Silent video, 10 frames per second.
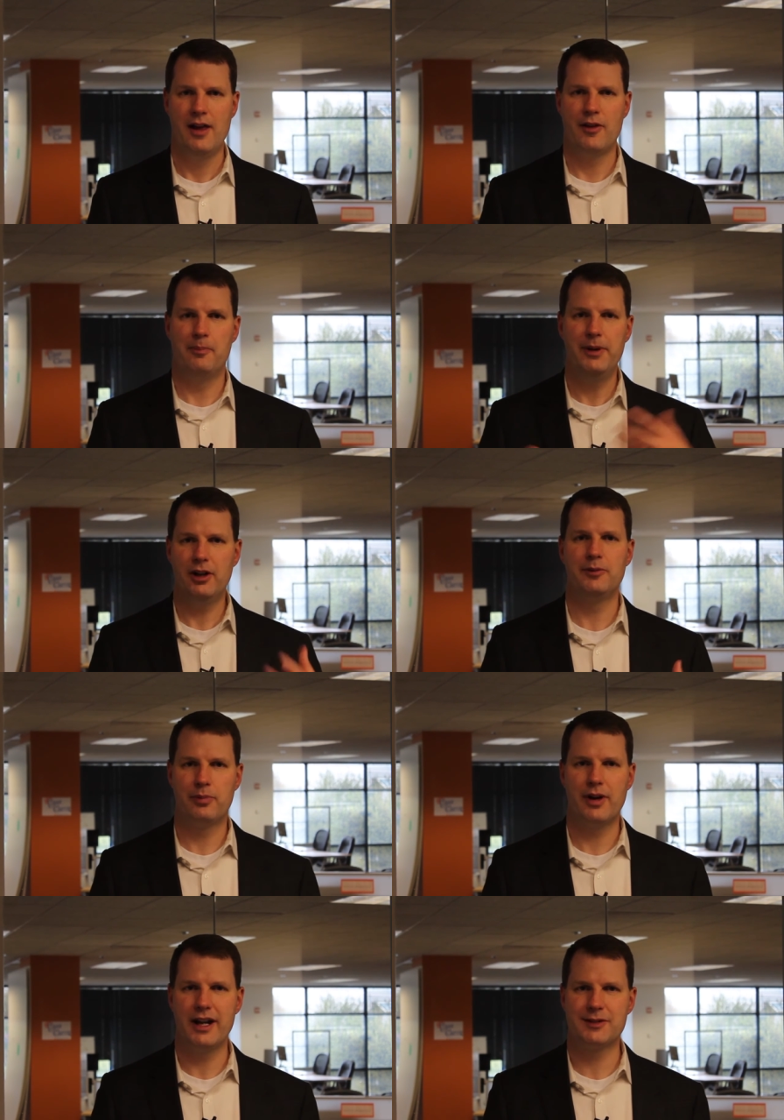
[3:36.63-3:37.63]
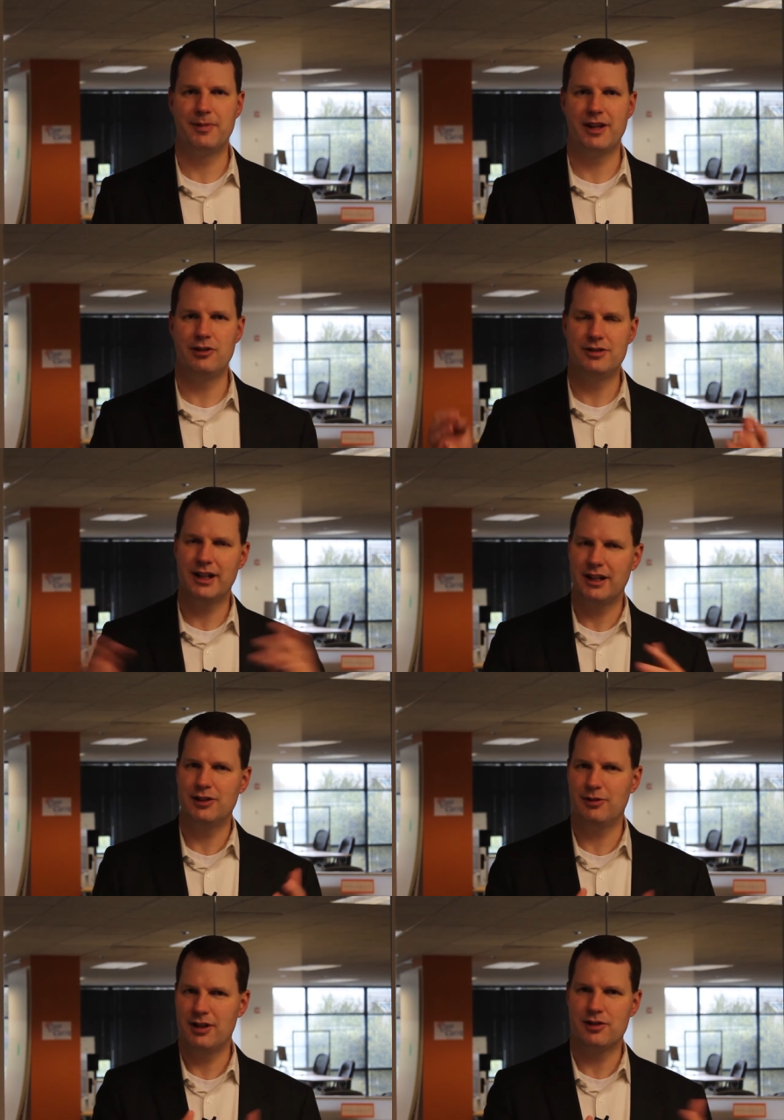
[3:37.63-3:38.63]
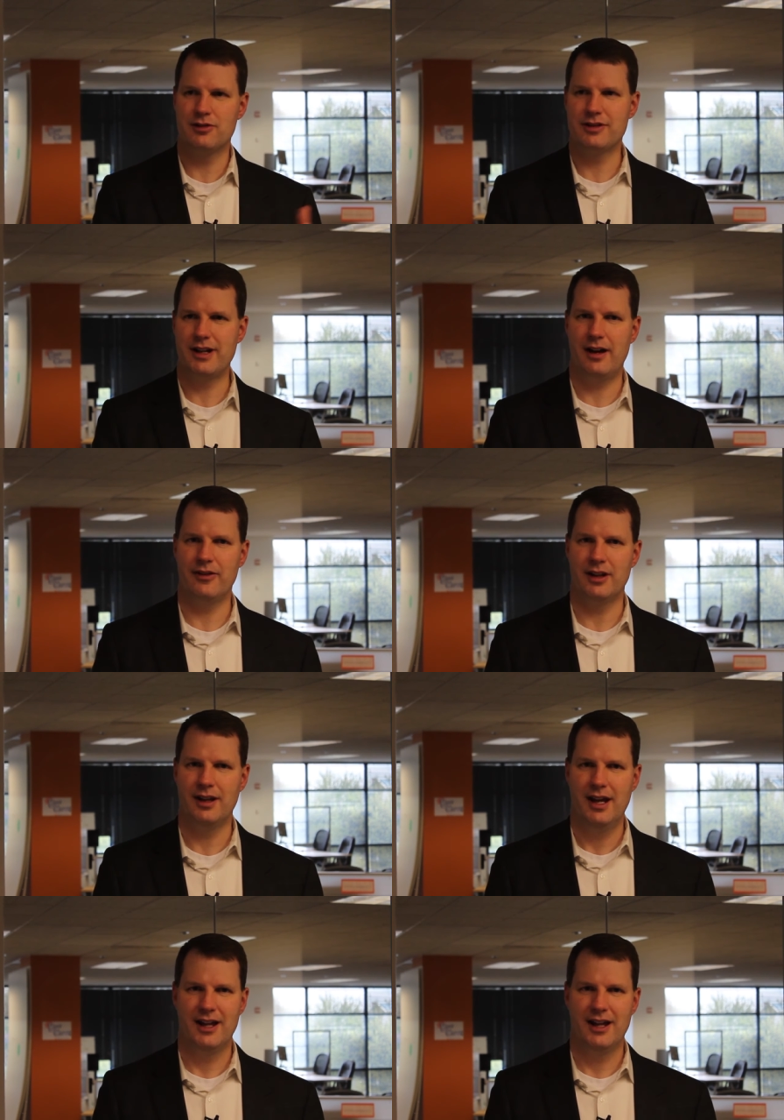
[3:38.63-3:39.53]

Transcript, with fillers: the build breaks, but then you dig into it and it turns out that